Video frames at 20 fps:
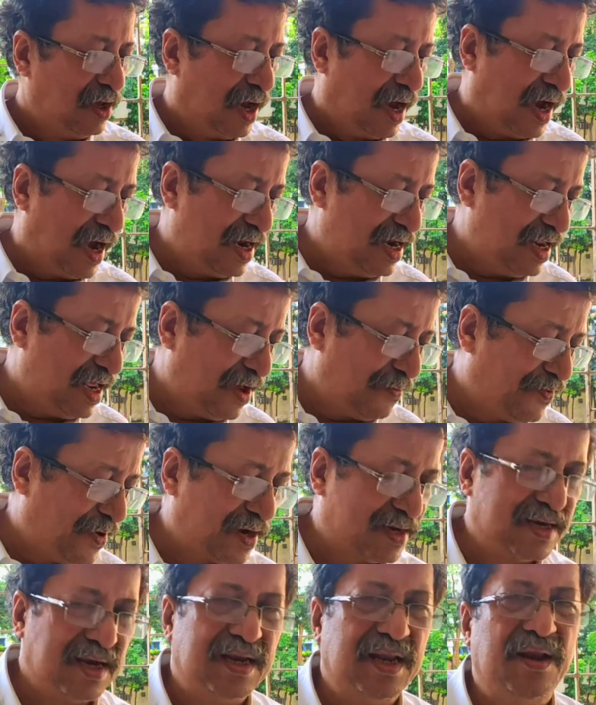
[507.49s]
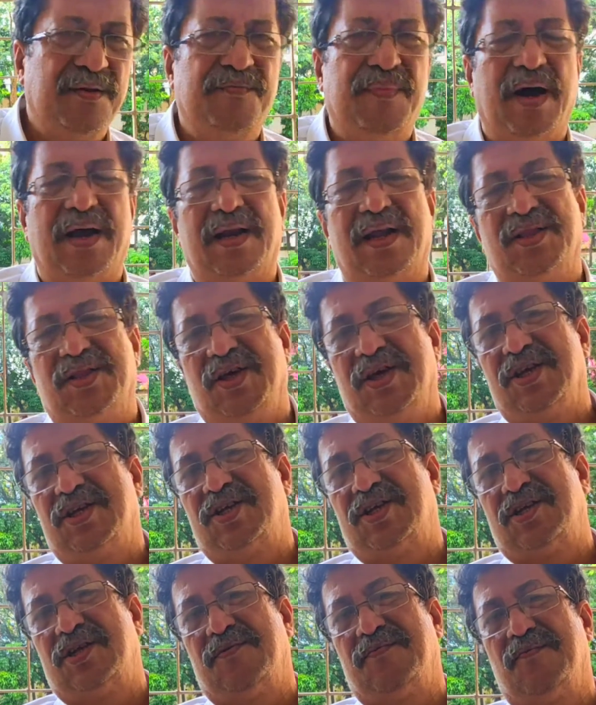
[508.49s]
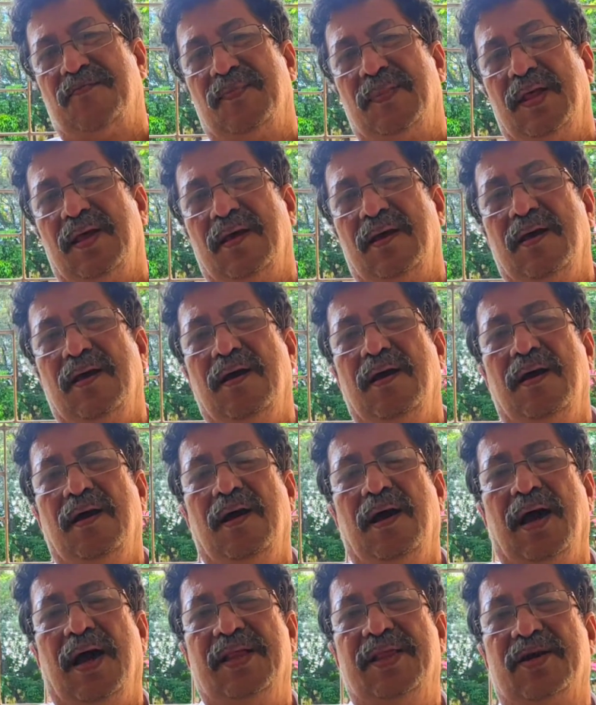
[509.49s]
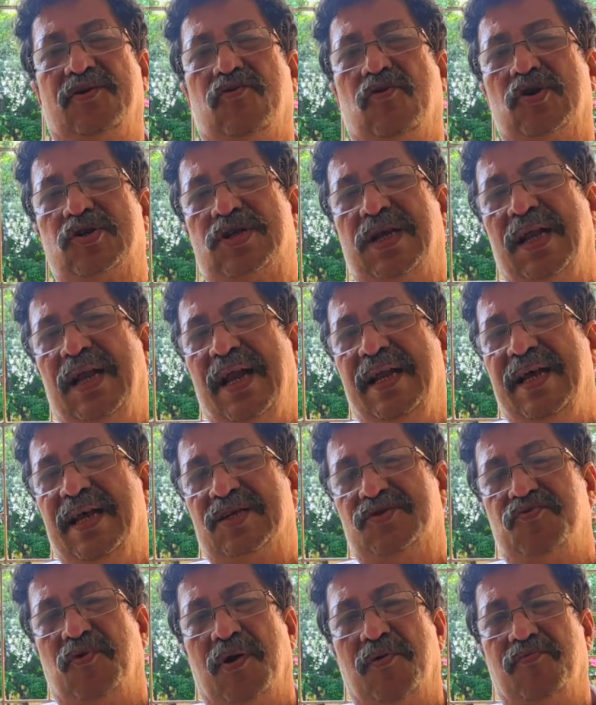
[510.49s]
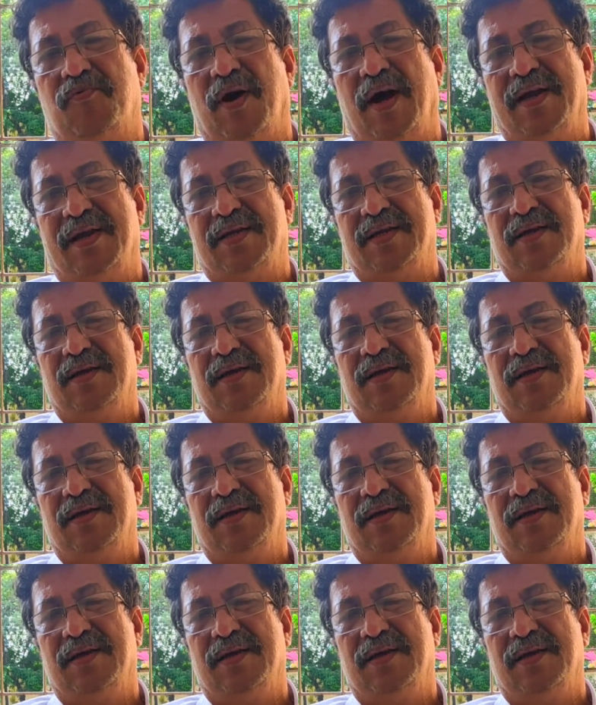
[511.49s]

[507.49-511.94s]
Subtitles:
highly affected in Bangladesh and the coastal areas worldwide.